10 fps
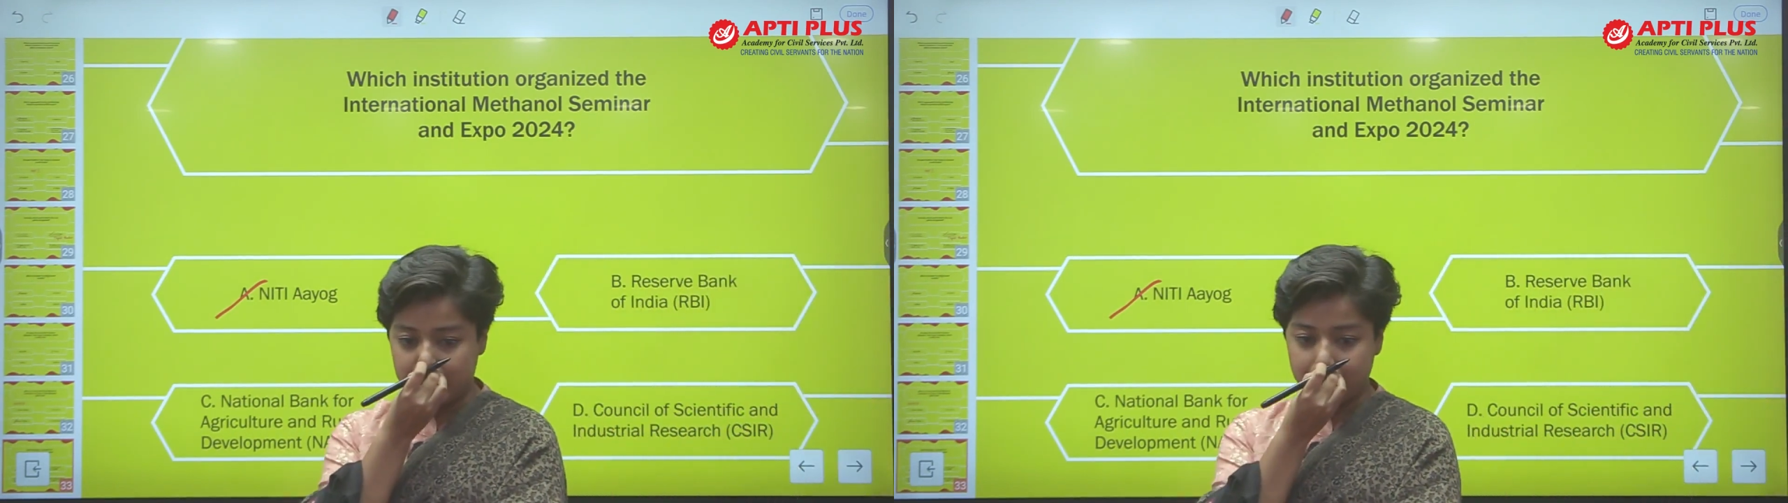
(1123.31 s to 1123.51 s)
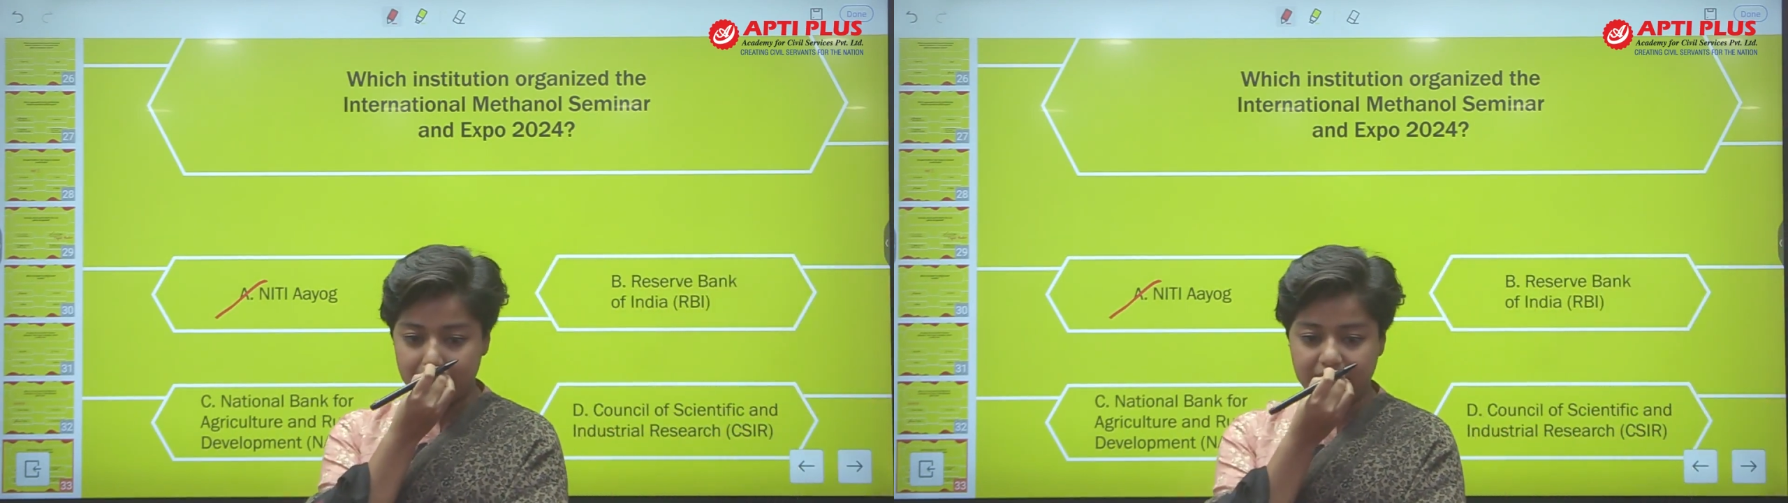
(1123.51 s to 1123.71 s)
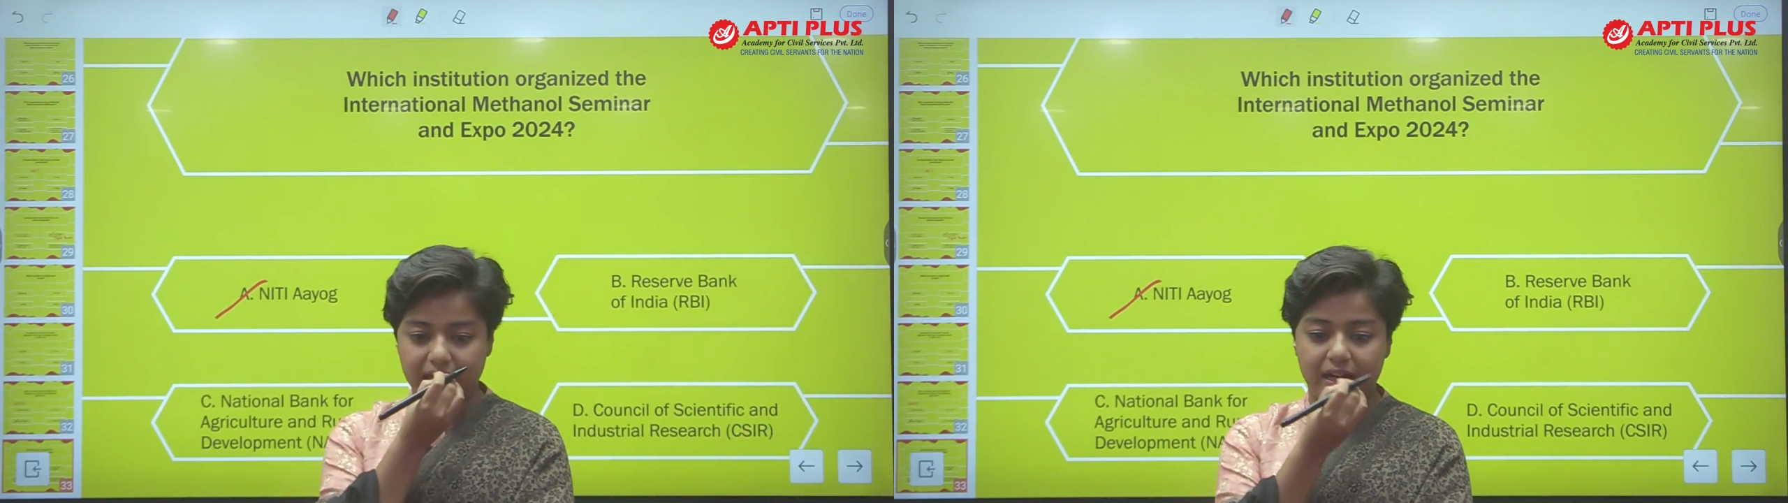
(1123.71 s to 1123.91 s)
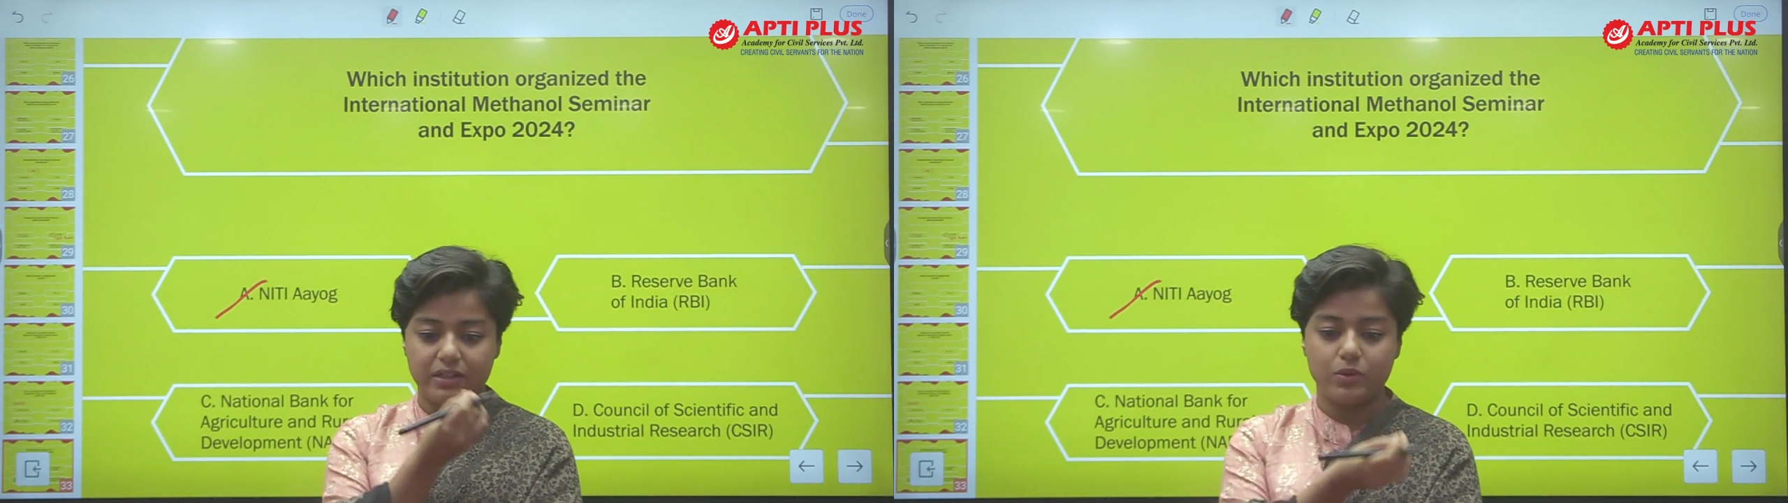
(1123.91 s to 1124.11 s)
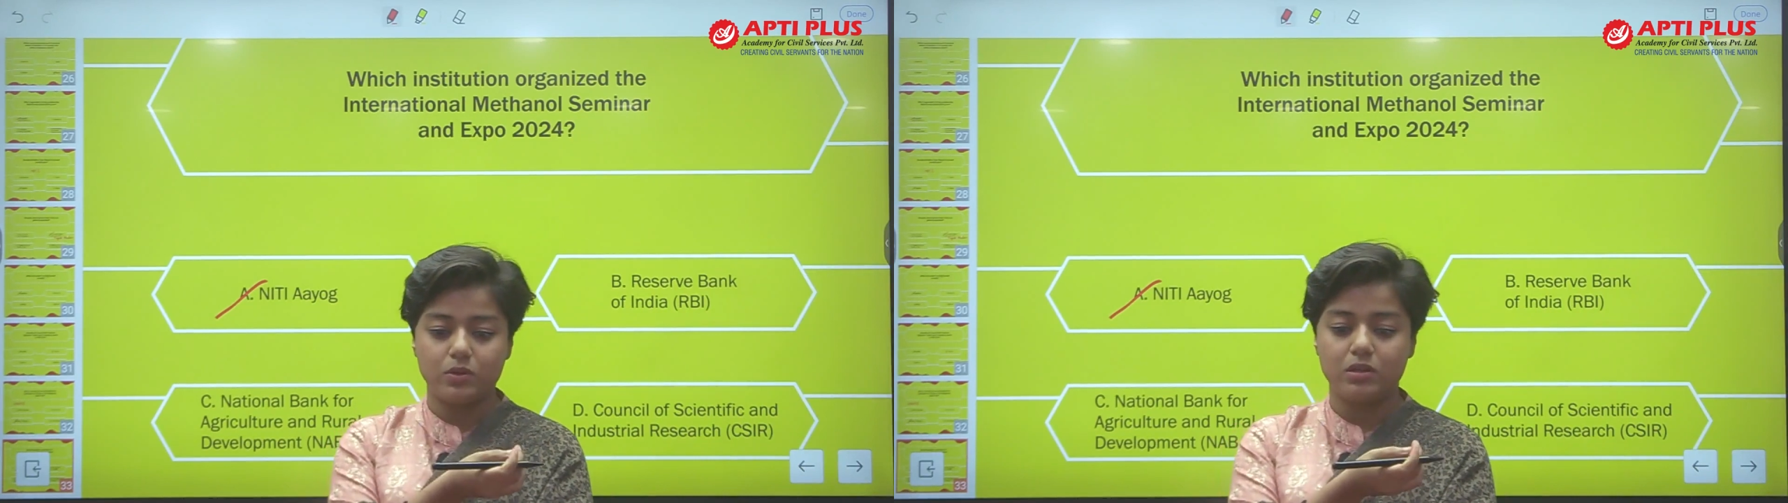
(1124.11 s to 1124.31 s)

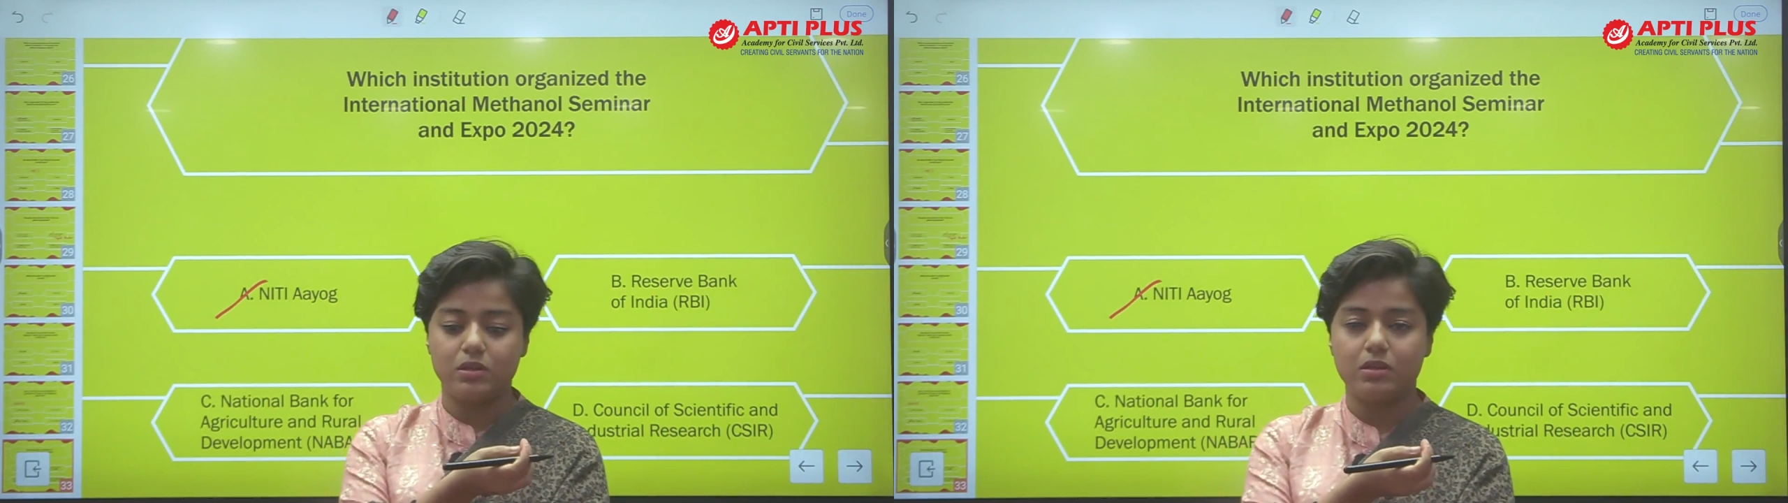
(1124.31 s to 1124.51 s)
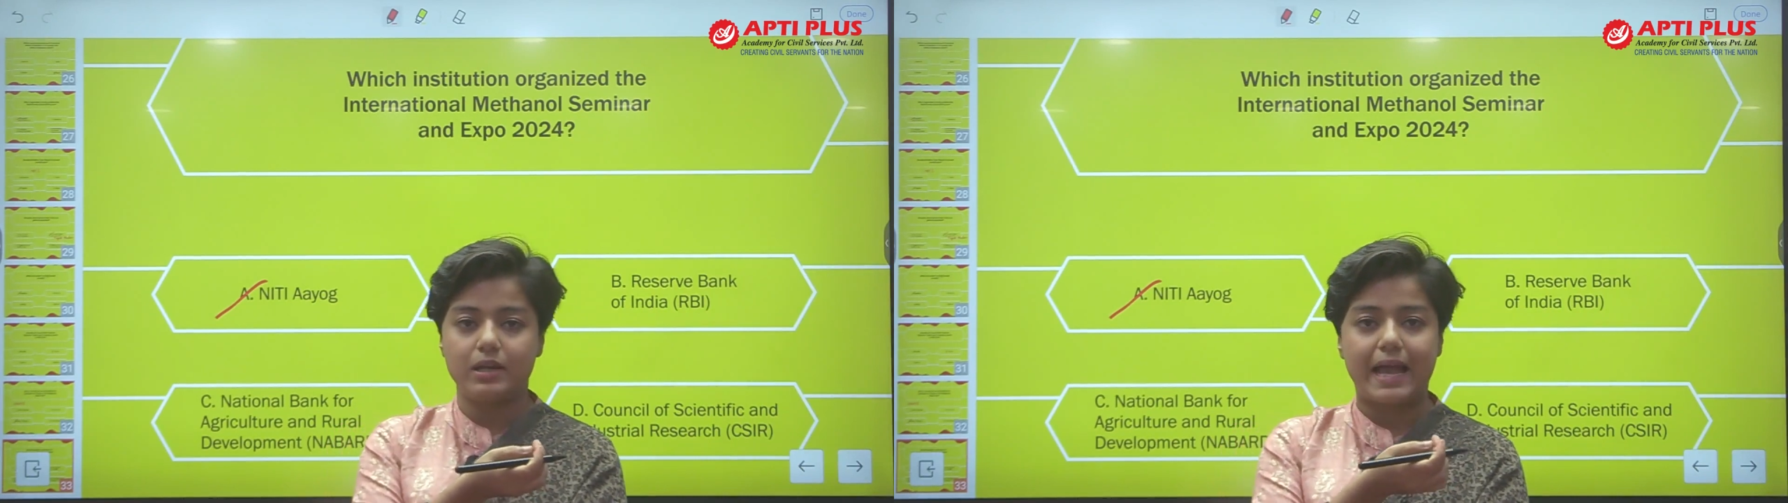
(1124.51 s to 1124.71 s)
Methanol